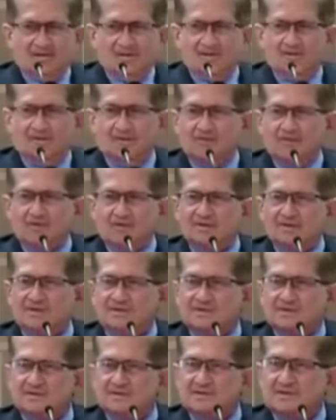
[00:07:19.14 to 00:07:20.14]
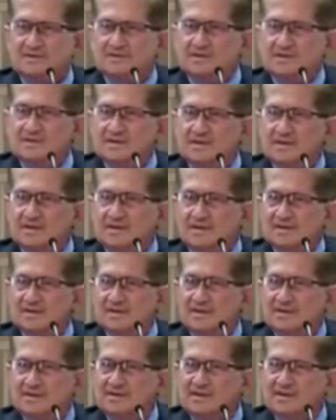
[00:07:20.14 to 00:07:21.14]
Who is
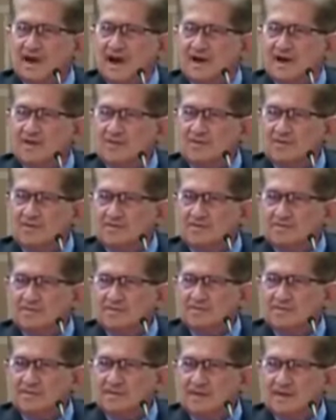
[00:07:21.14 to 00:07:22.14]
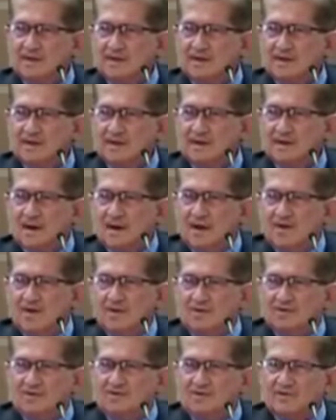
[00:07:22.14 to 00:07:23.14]
now? I
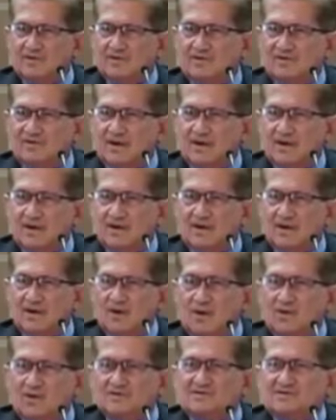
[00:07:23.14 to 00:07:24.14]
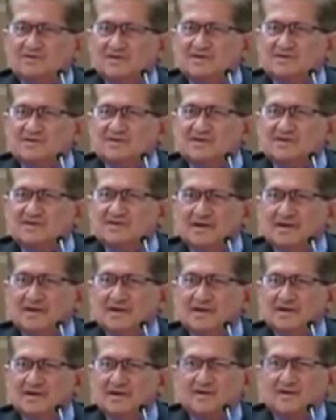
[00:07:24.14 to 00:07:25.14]
want to know that, who is this
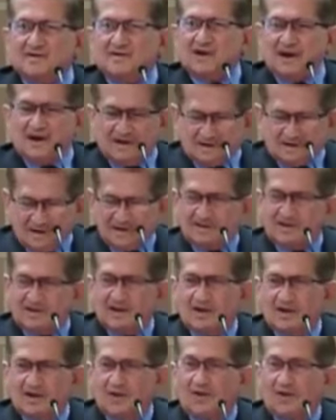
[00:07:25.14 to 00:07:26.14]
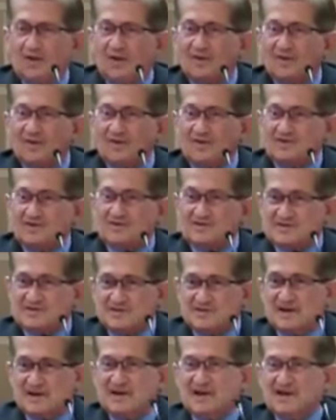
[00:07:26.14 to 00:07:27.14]
creator? All these
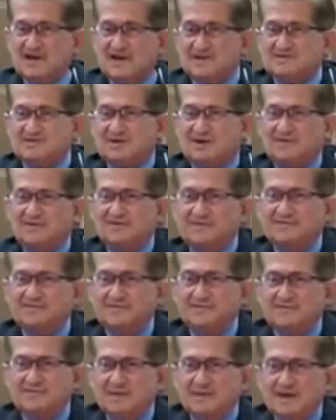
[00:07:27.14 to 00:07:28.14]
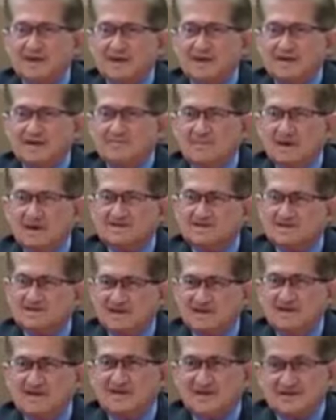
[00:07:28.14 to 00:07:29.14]
years of my
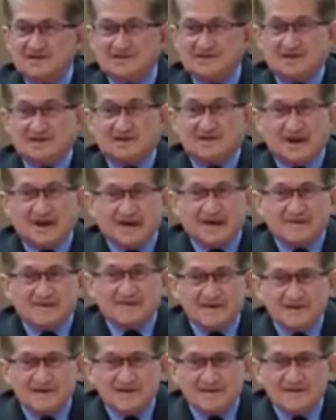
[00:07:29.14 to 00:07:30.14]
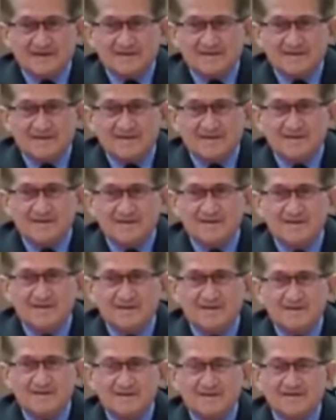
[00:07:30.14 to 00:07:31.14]
study, there's a creator.
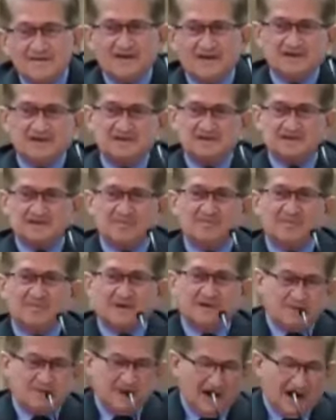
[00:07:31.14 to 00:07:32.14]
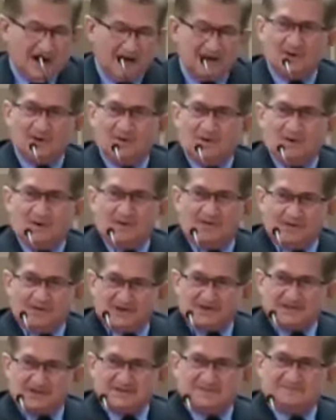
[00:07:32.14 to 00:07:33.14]
There is somebody behind all
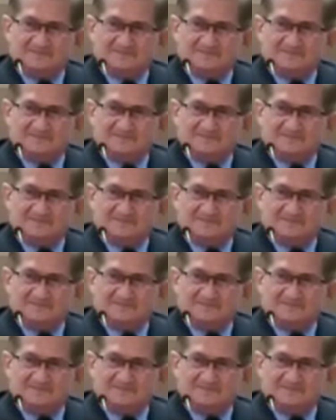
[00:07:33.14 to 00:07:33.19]
this.